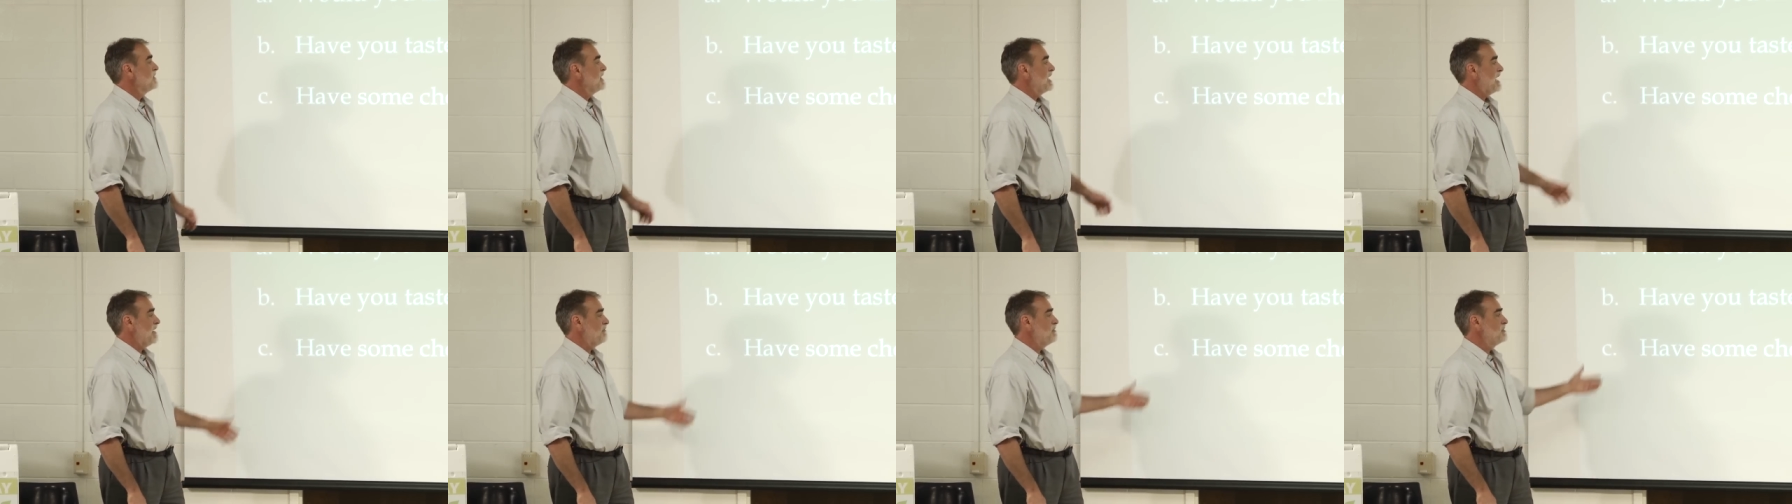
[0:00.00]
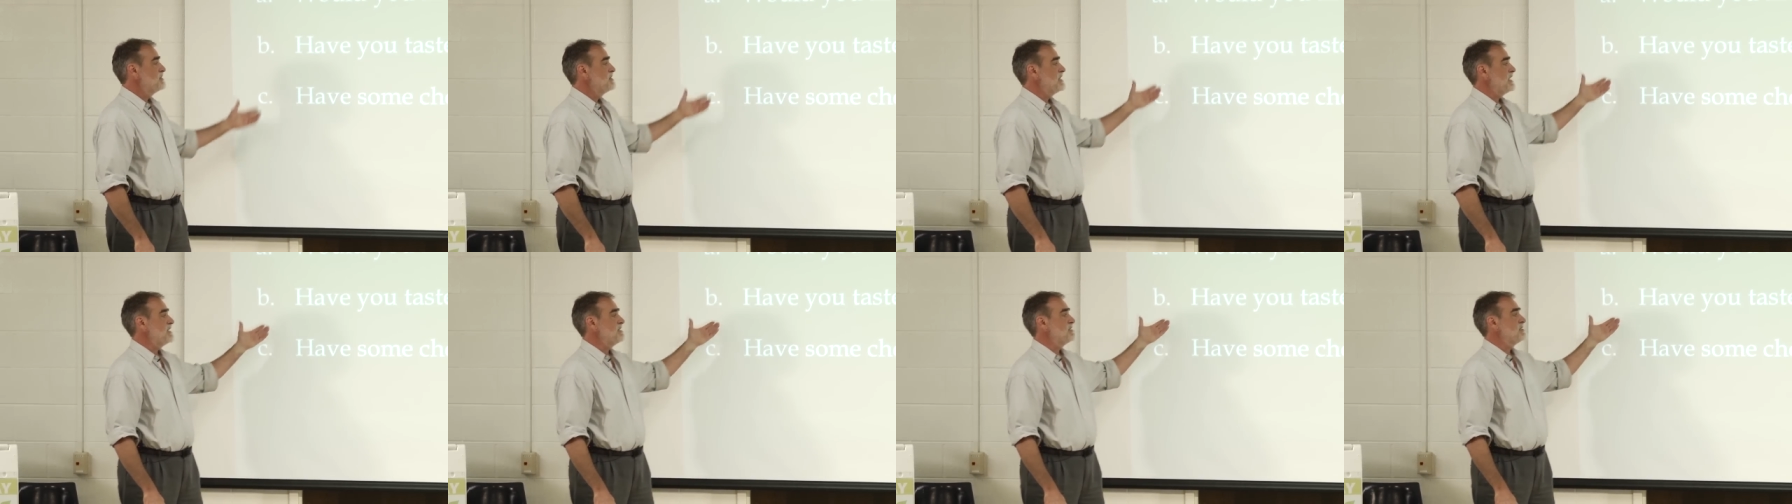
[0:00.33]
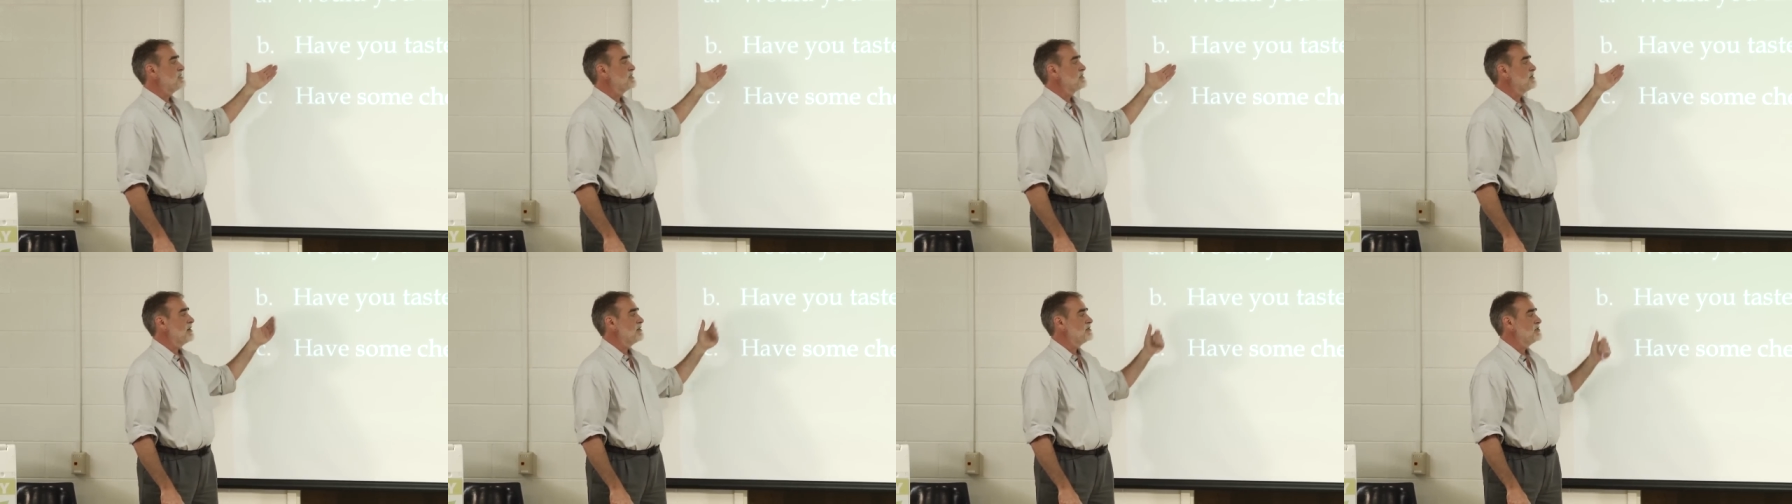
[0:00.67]
Have you
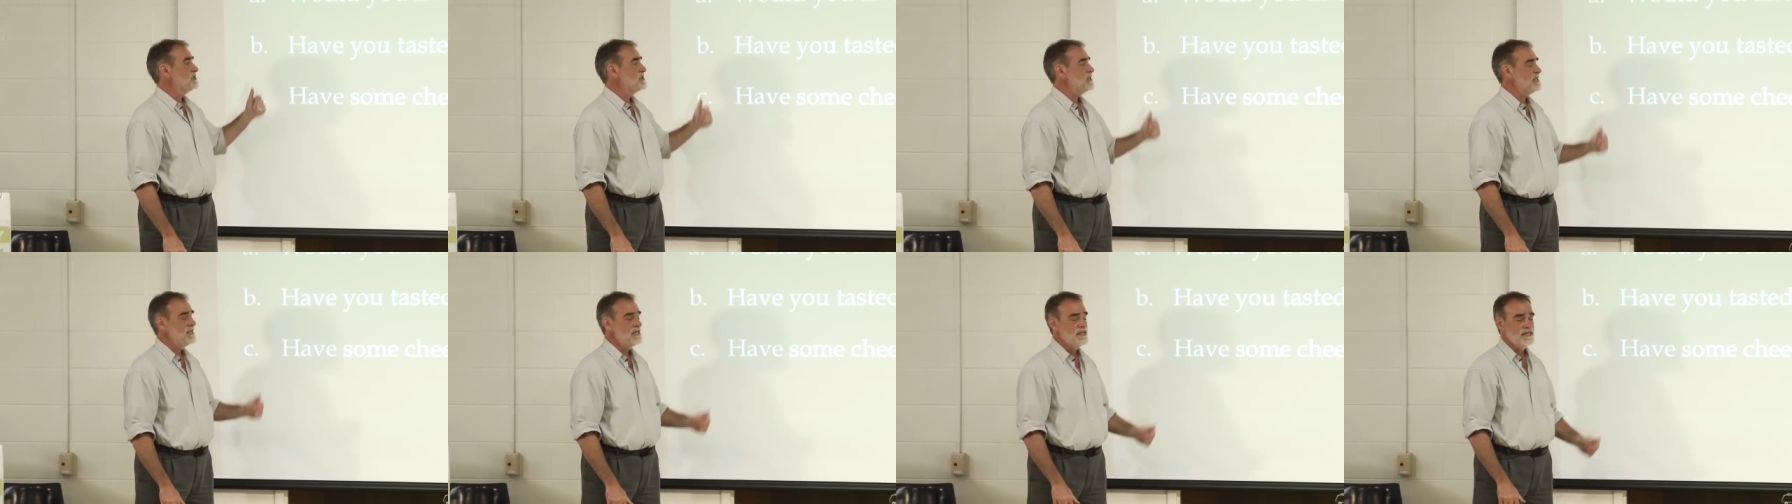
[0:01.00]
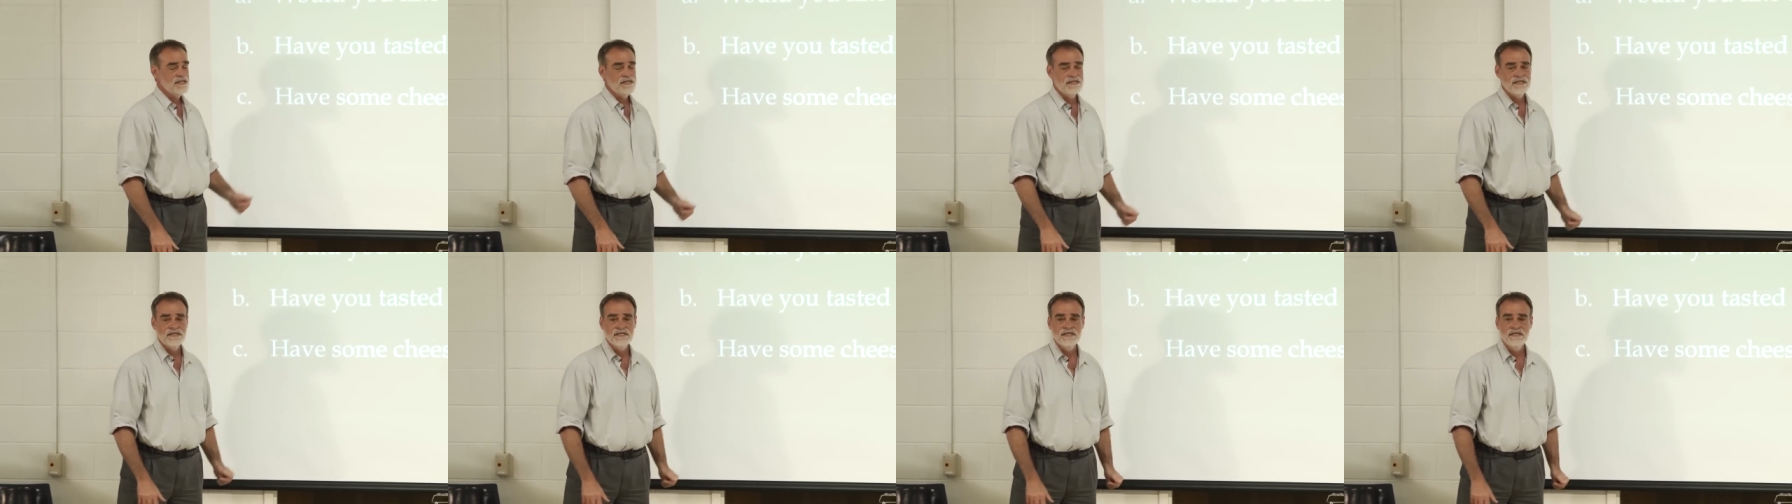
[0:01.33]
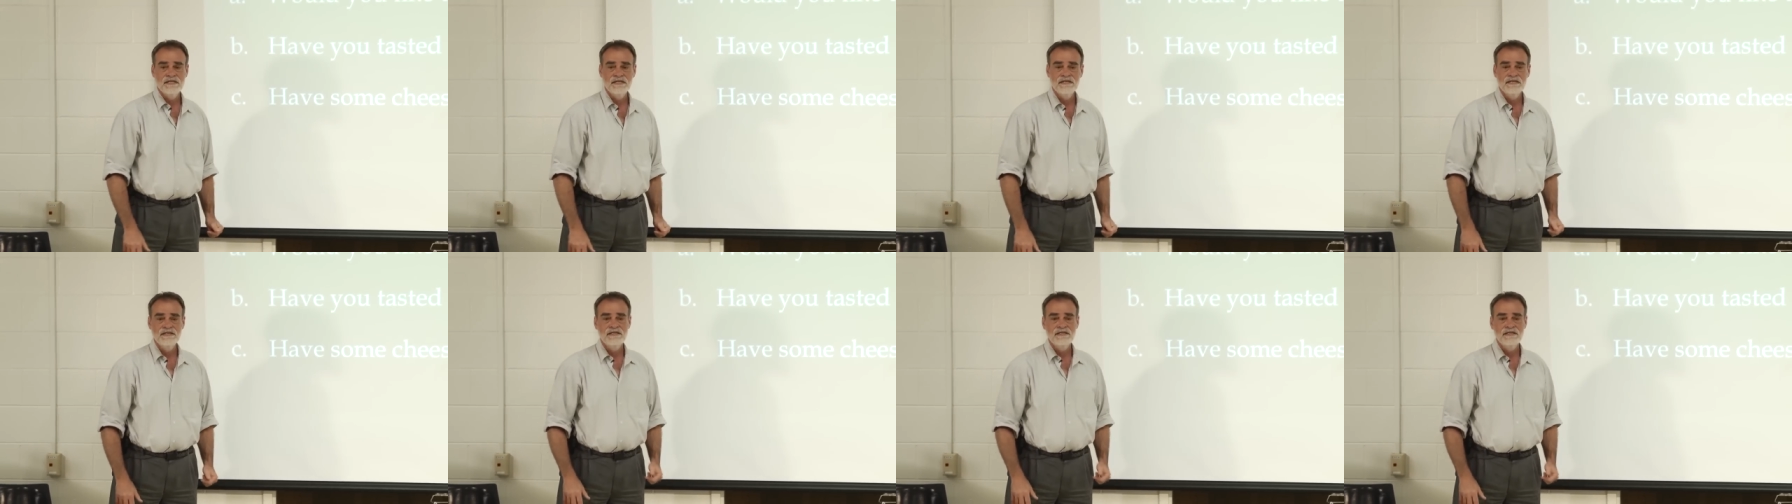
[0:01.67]
tasted our cheese?